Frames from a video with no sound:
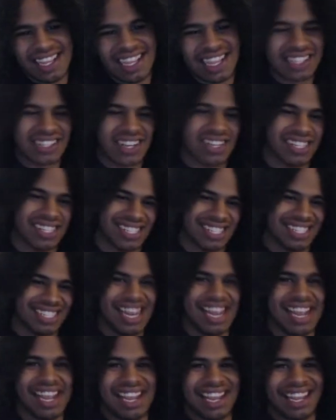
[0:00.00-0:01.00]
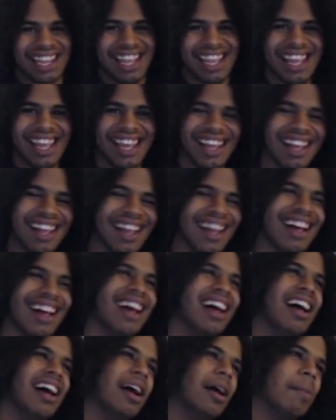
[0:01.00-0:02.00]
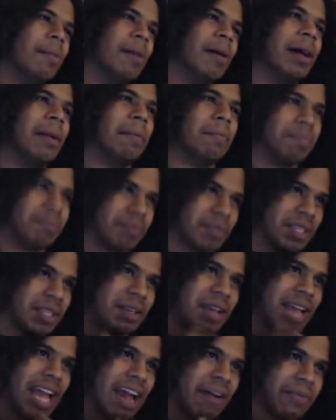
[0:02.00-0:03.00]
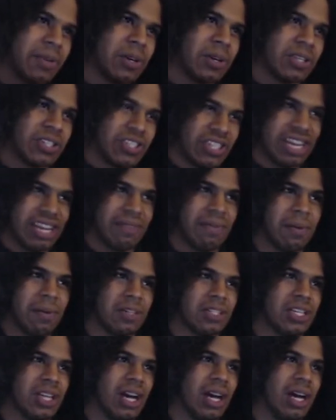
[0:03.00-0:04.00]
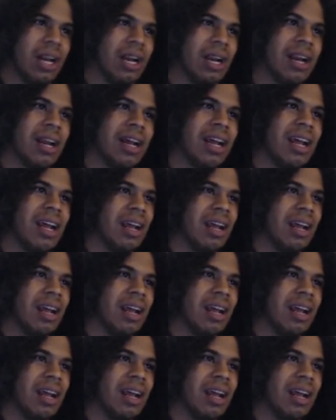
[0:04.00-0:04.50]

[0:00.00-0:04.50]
That's going to stink. But after Steven was done,